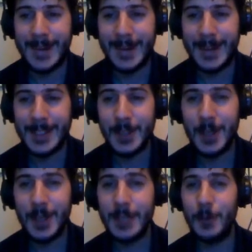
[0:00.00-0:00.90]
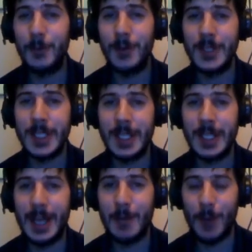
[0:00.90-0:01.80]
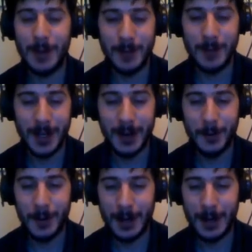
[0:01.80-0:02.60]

So that's my first gameplay video.